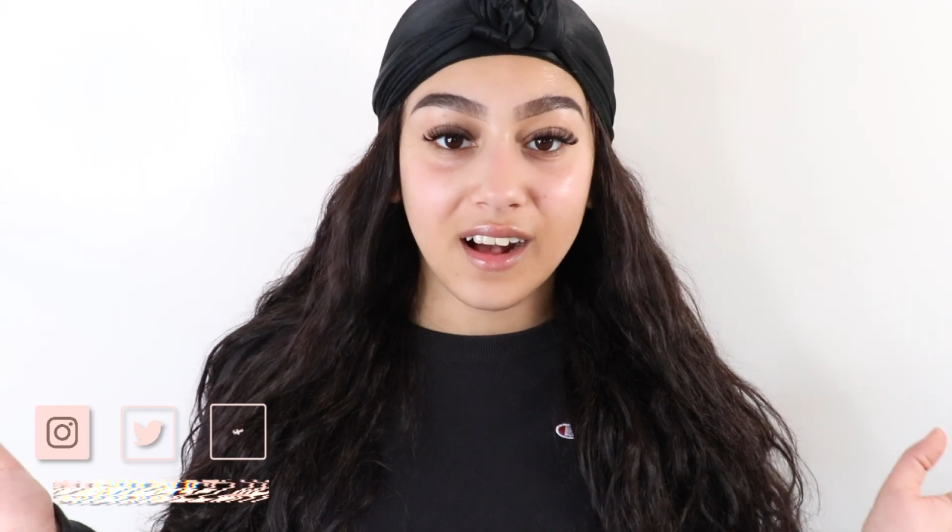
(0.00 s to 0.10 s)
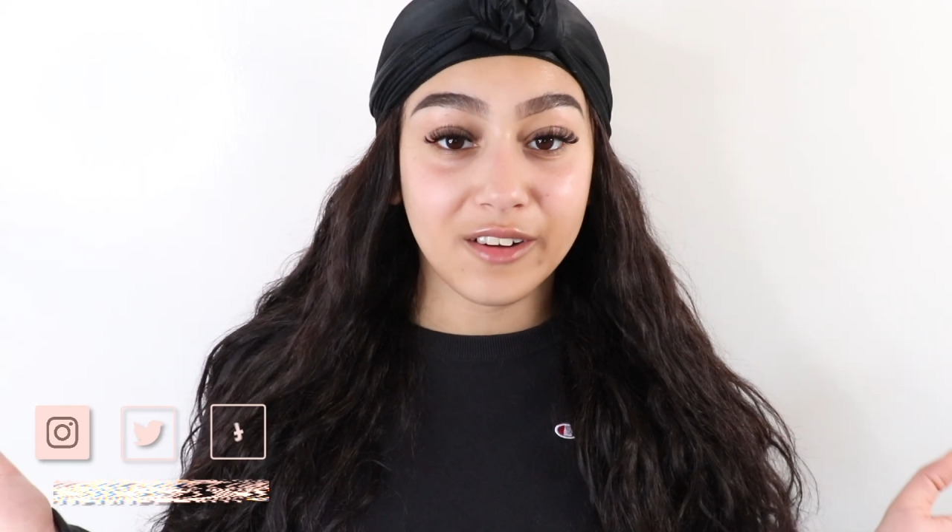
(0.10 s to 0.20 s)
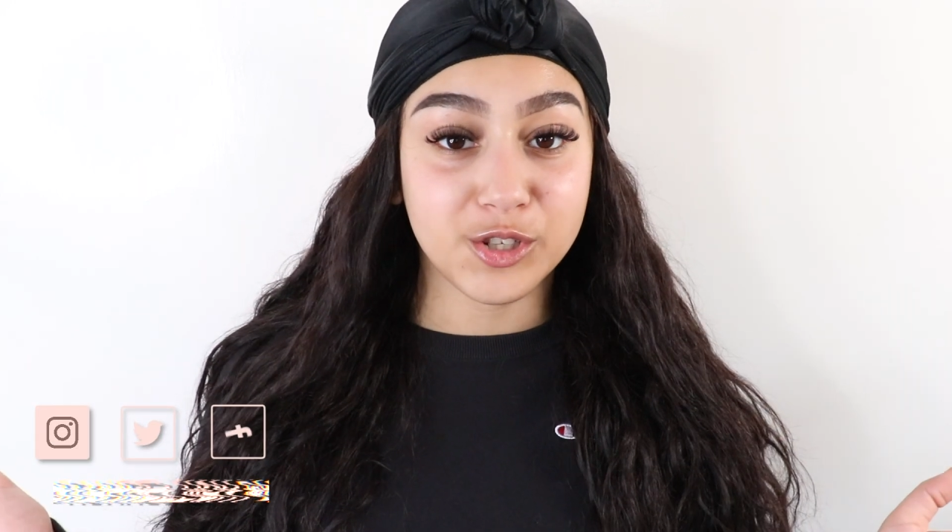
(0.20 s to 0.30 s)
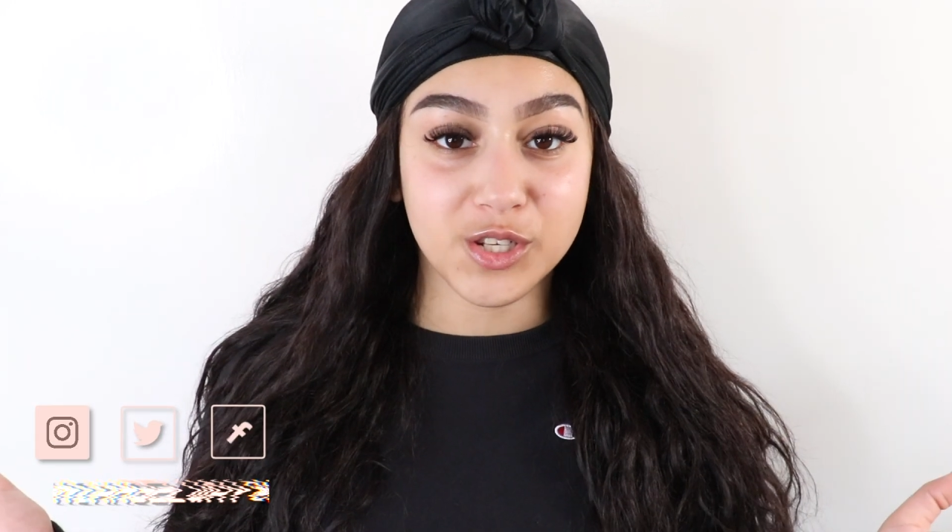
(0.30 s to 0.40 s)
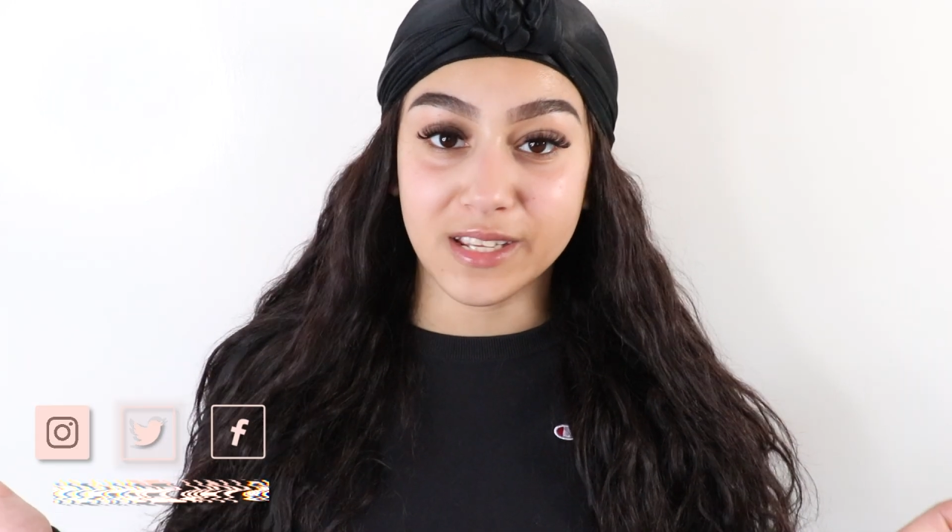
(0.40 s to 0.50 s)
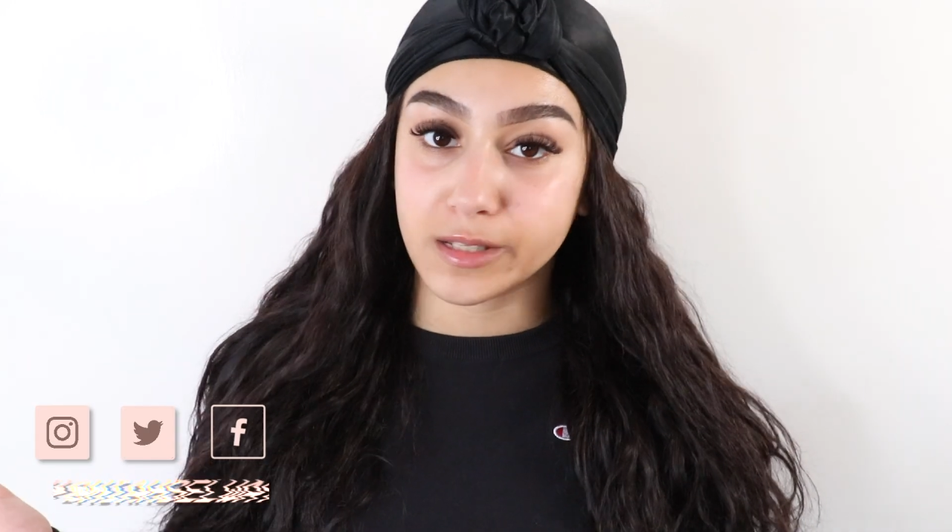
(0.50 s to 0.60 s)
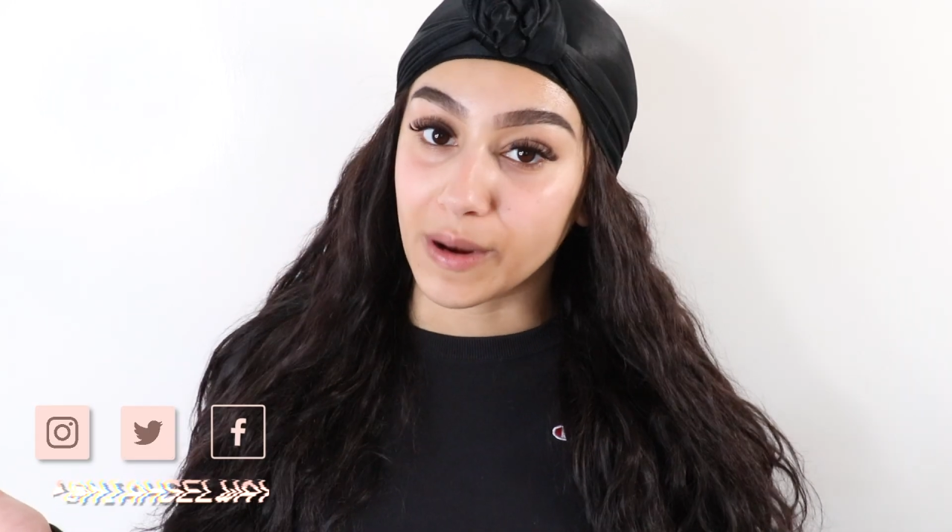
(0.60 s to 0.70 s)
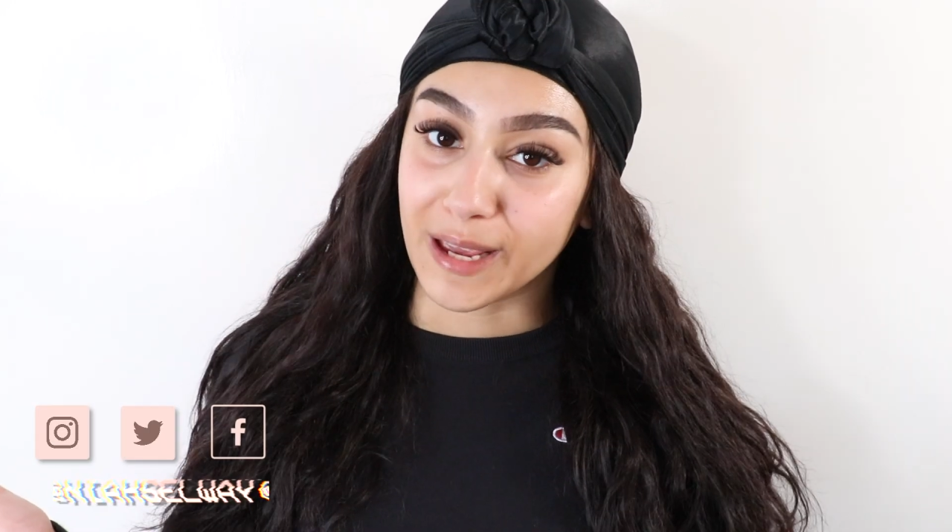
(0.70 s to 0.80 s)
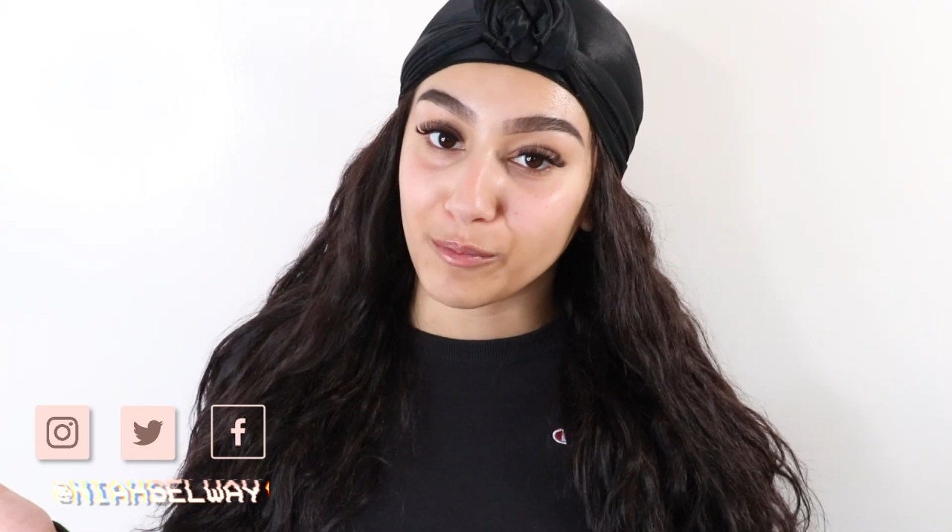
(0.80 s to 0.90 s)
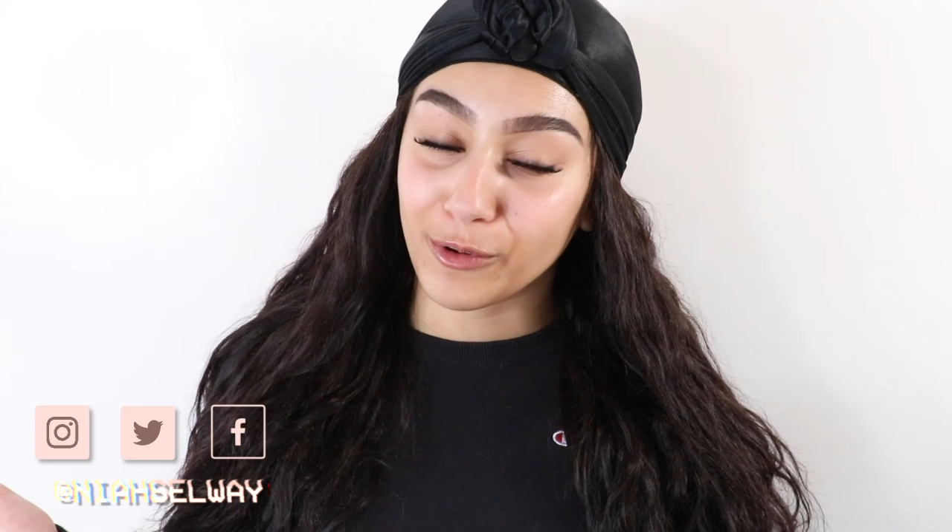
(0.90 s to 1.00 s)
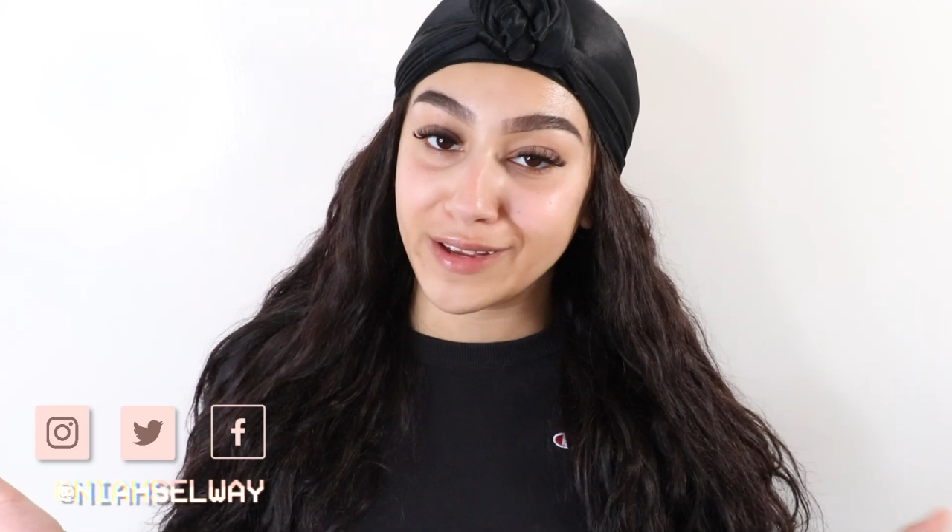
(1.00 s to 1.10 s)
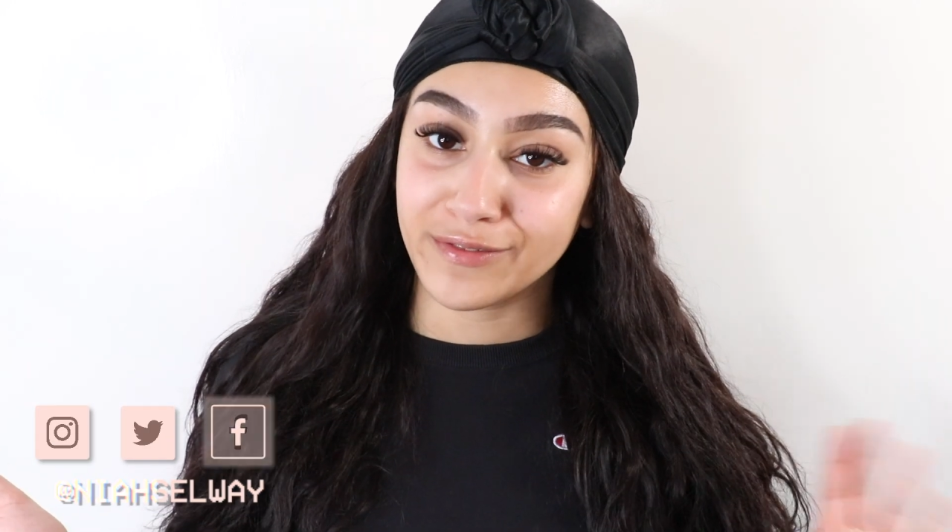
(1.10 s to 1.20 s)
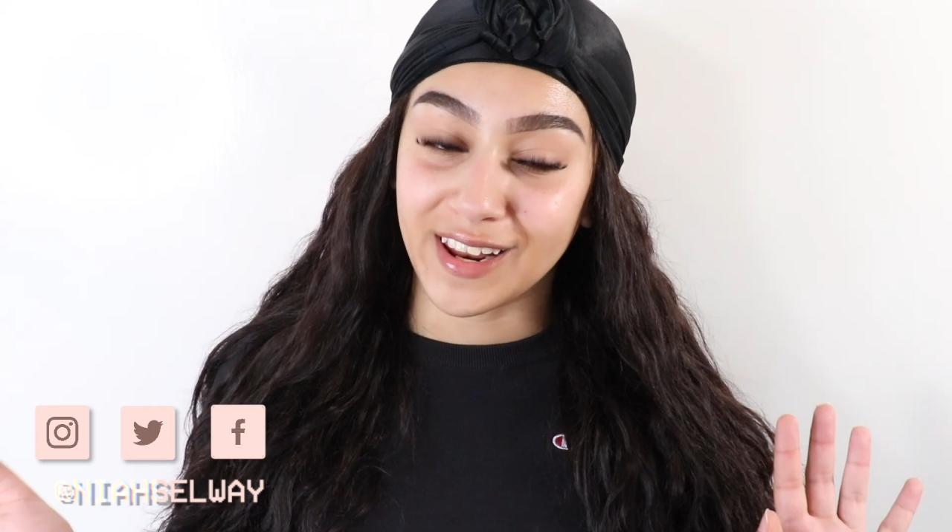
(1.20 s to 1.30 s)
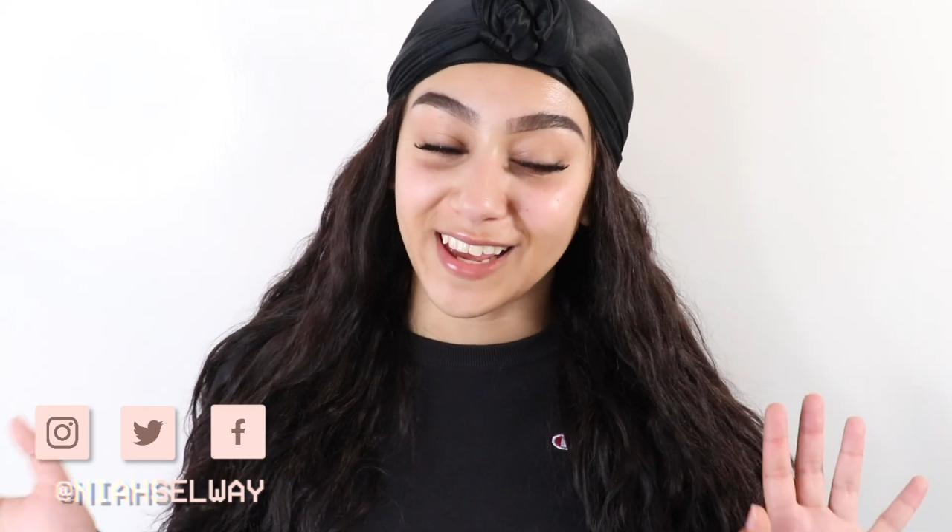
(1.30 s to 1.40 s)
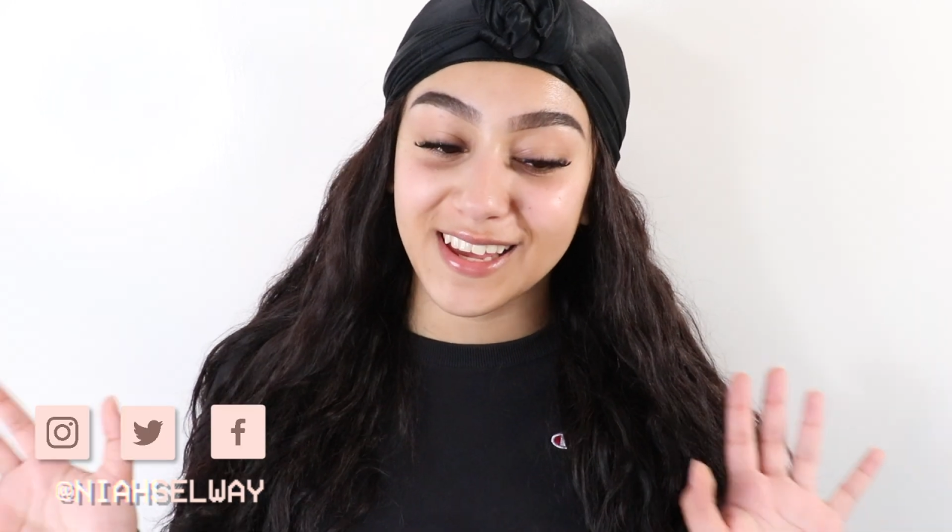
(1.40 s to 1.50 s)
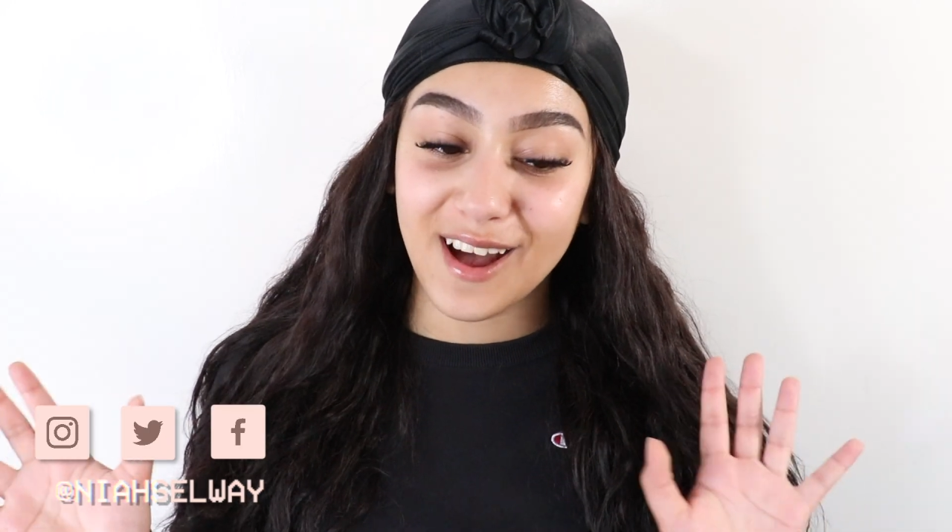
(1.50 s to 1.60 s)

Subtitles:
I'll just explain briefly.